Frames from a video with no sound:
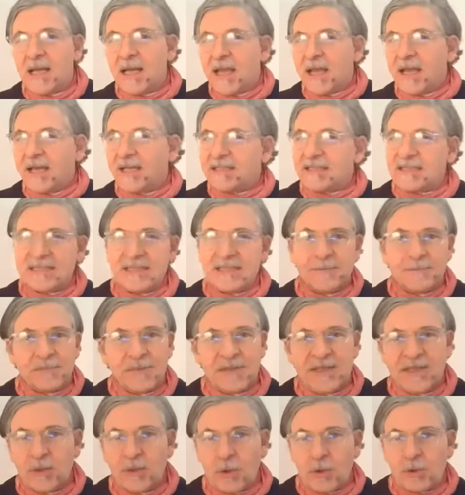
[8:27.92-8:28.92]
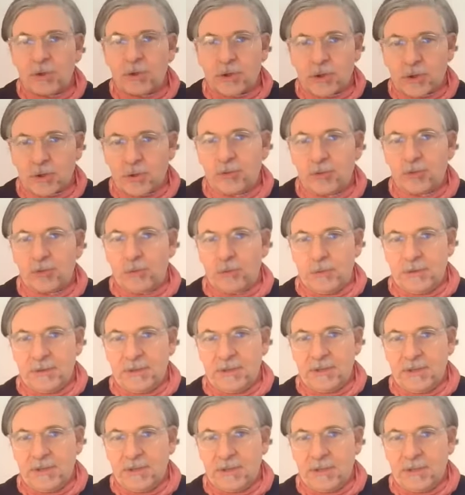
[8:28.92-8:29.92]
it's simply not true
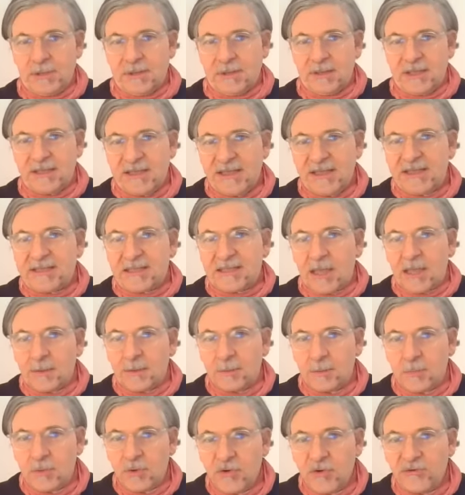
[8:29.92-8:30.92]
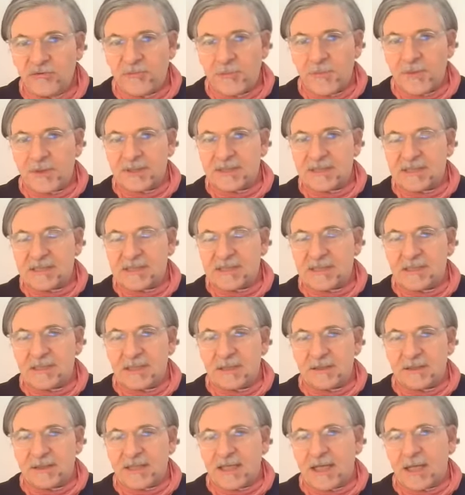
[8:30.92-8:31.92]
that these are movements
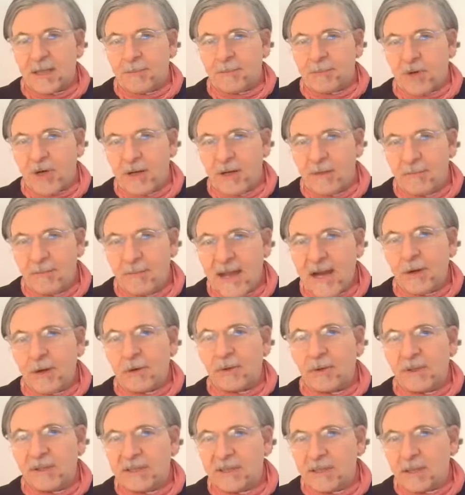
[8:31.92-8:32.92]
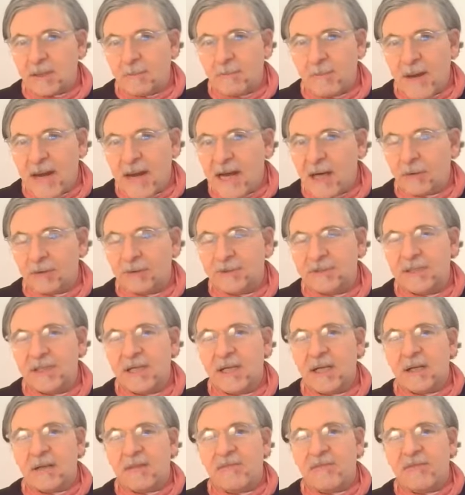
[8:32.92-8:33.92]
that are primarily about
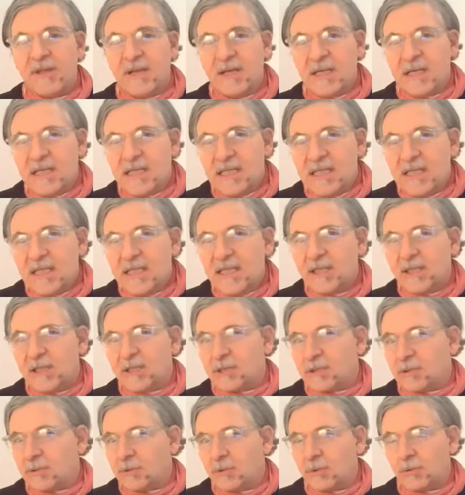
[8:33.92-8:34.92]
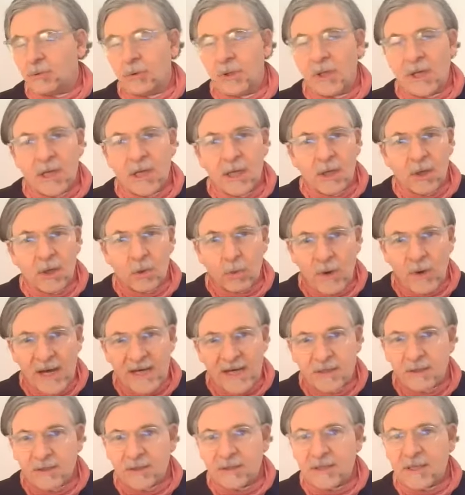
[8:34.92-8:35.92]
the need to
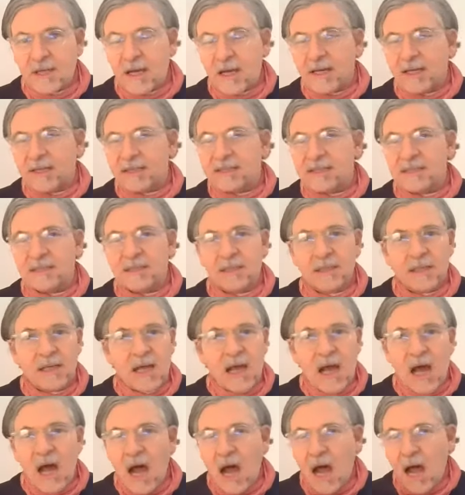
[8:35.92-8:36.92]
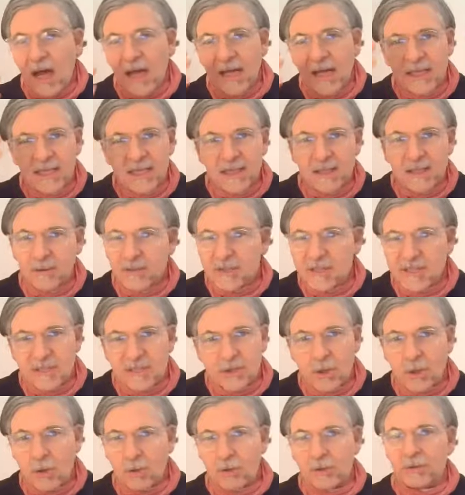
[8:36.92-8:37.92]
recognize highly
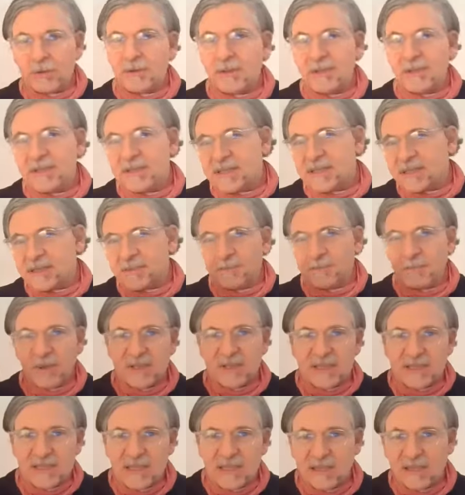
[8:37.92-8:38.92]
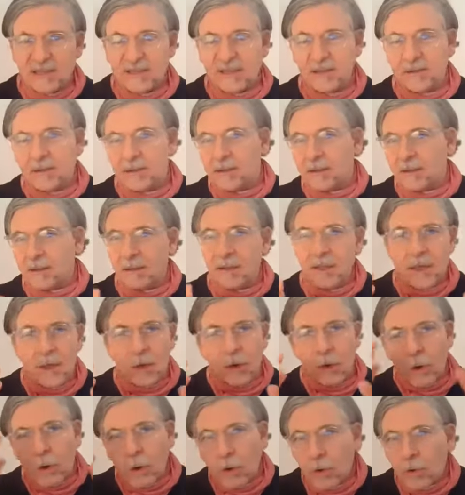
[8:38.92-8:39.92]
scurrilous, particular,
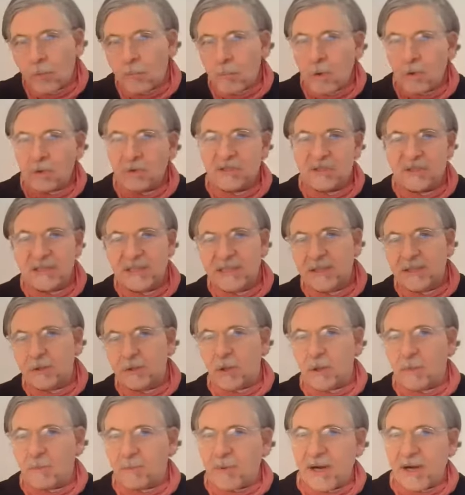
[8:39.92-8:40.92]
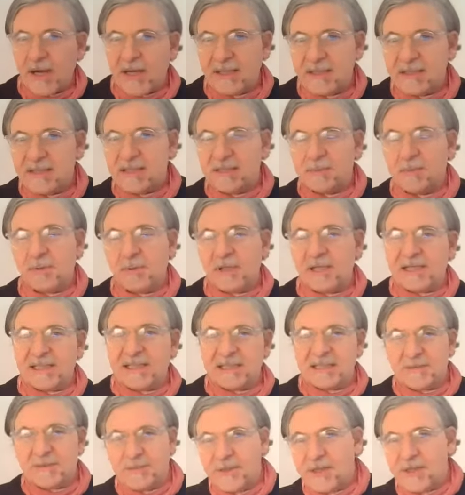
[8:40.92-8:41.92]
almost incomprehensible
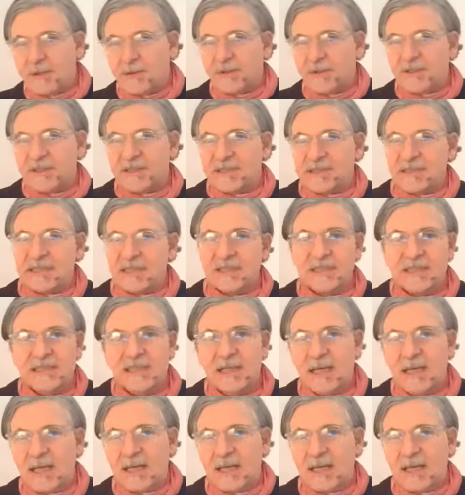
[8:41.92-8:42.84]
experiences